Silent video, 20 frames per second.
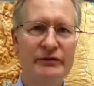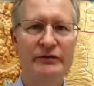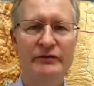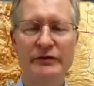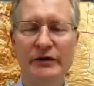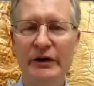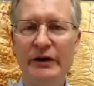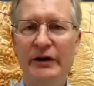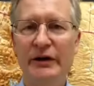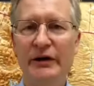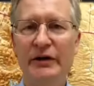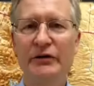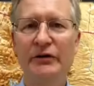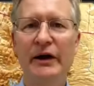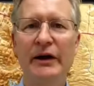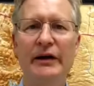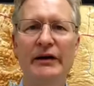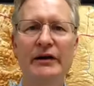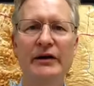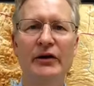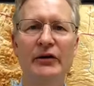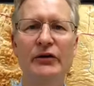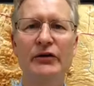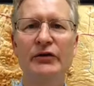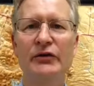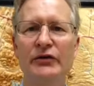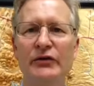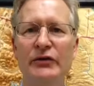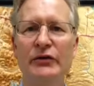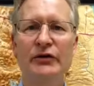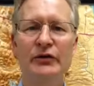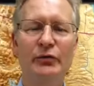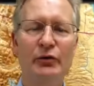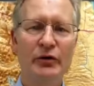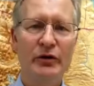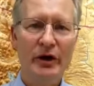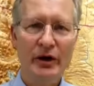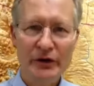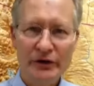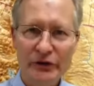reading and writing. Other students
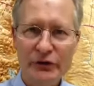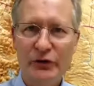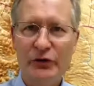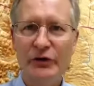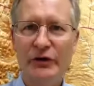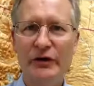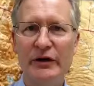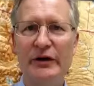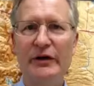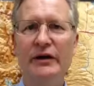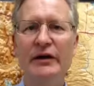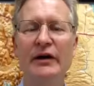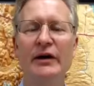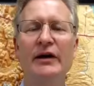more auditory.